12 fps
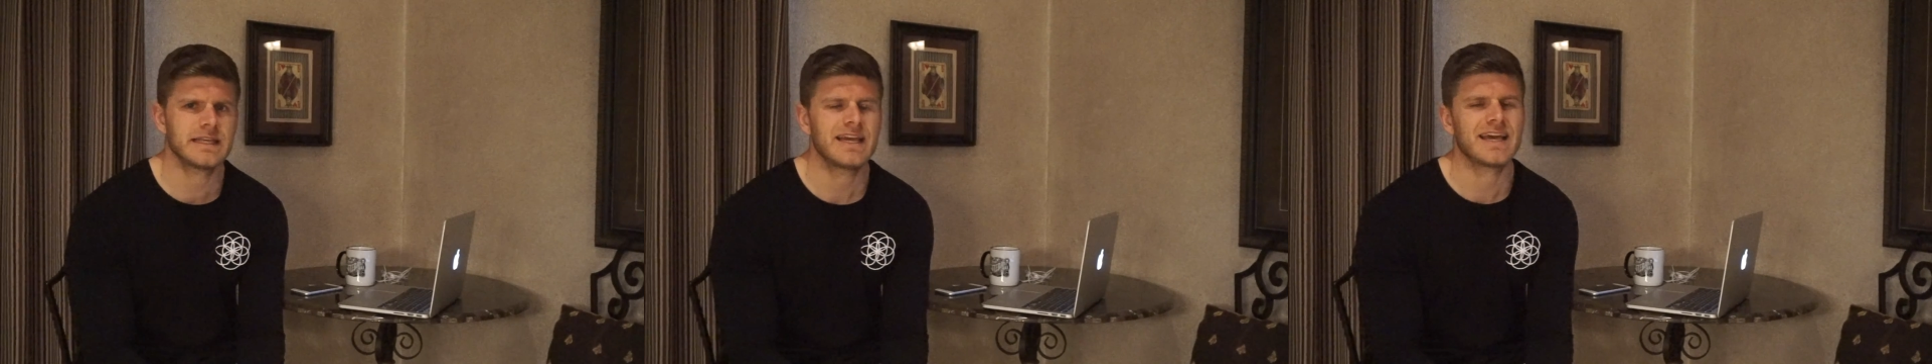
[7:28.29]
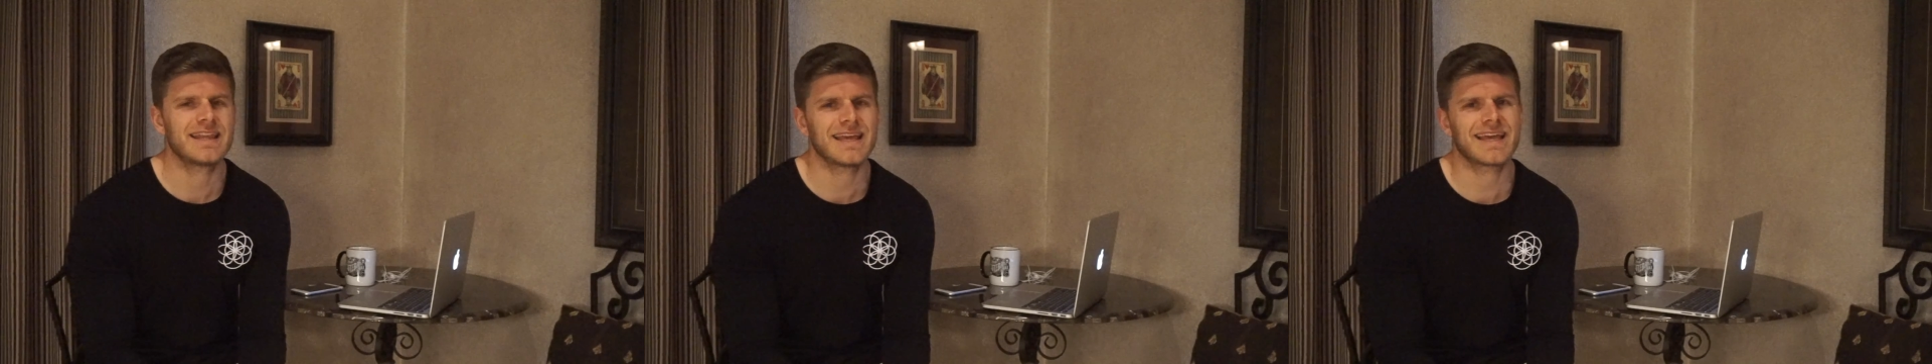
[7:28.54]

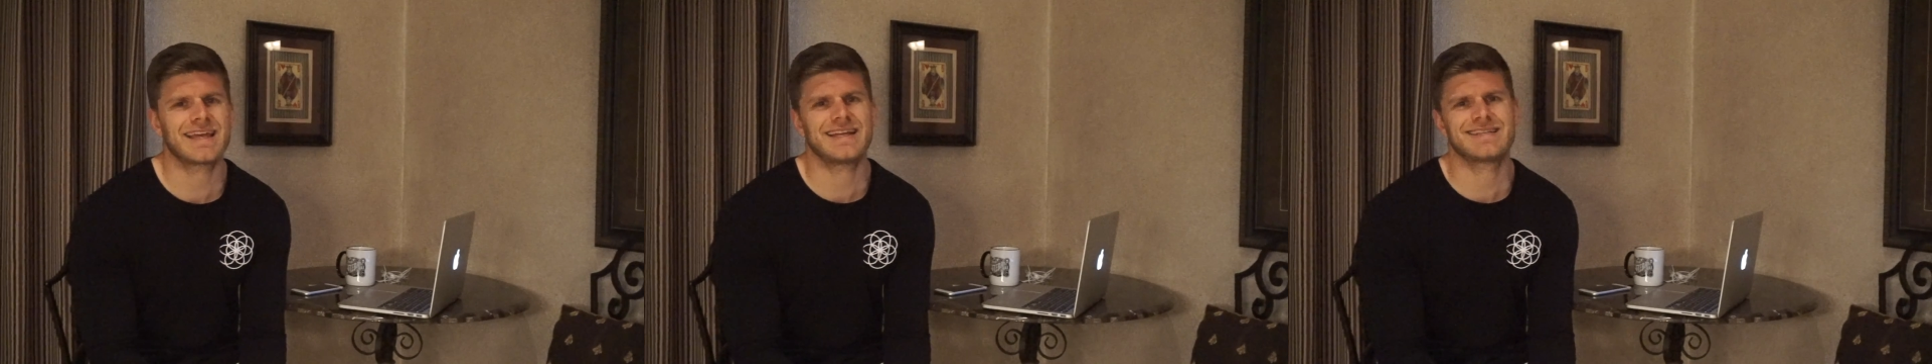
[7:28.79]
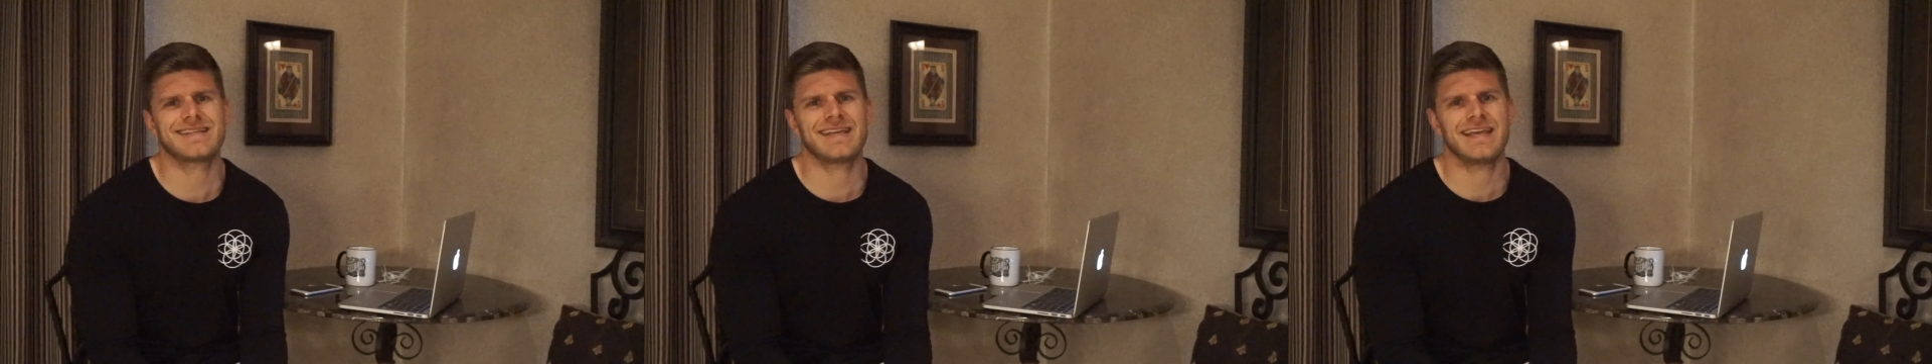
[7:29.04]
and that can
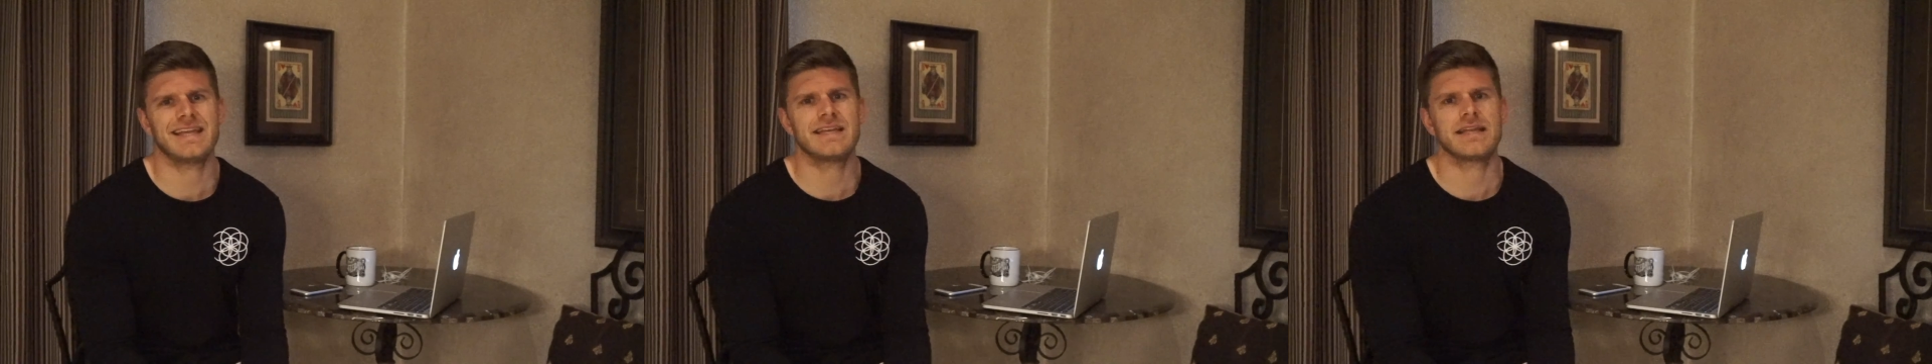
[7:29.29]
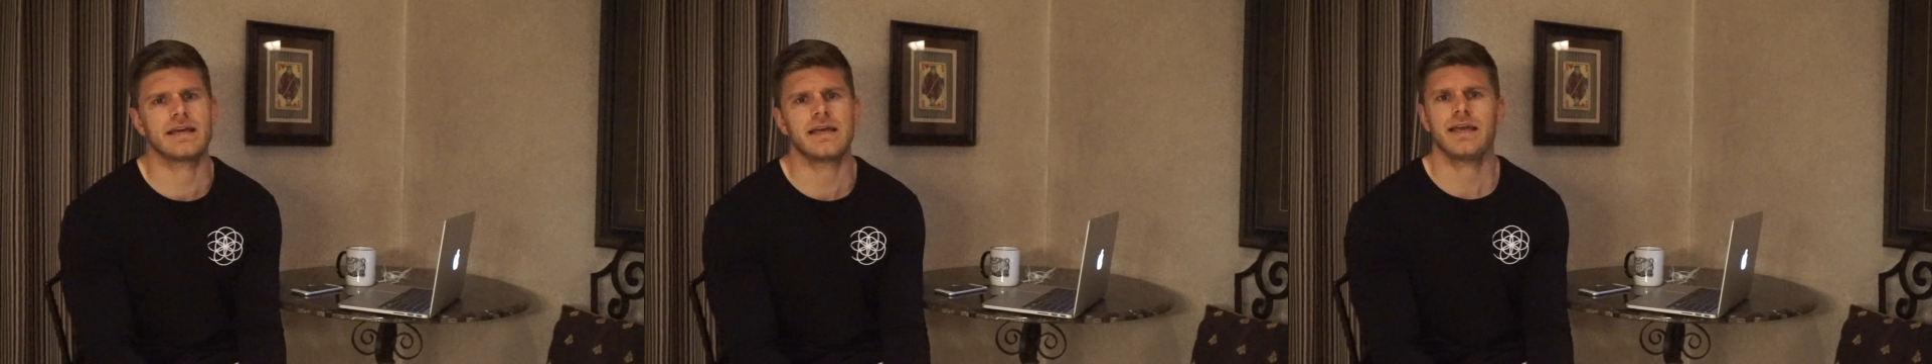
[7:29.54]
actually
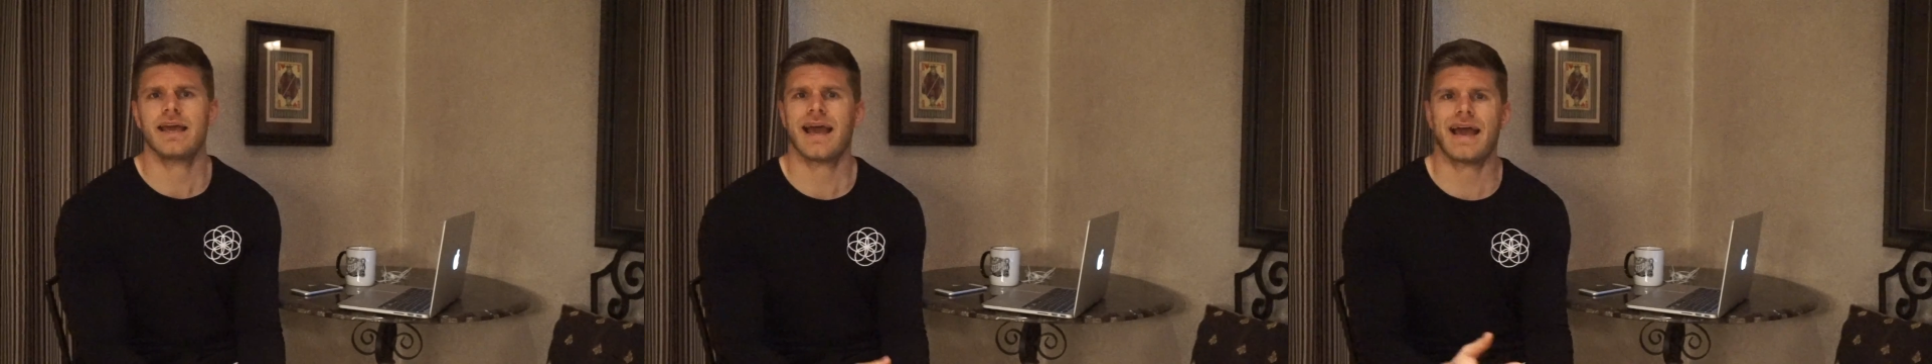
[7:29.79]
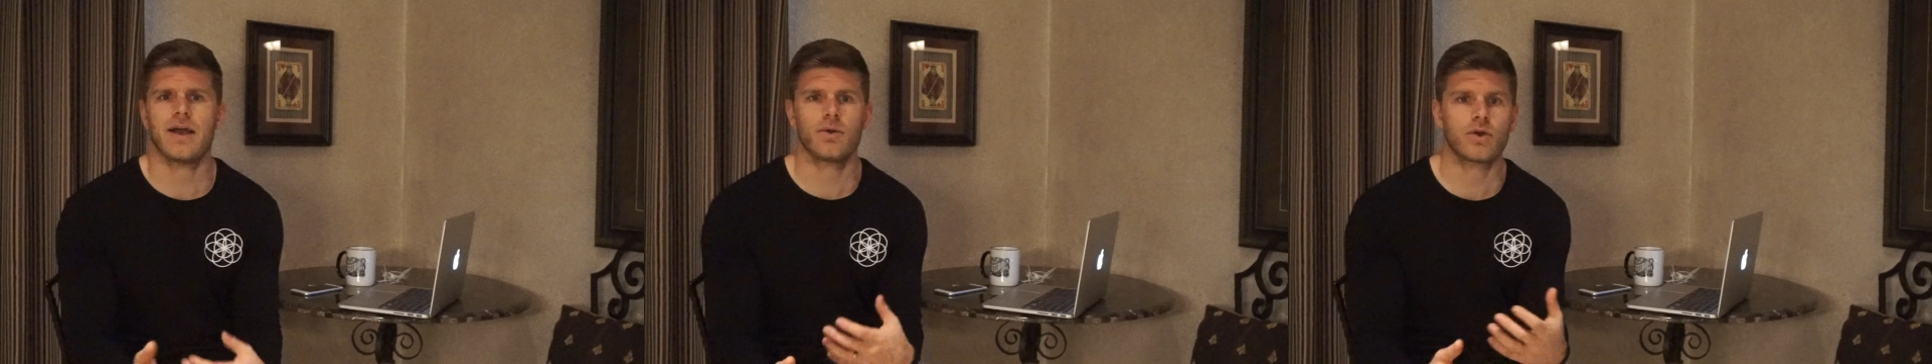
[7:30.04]
hinder how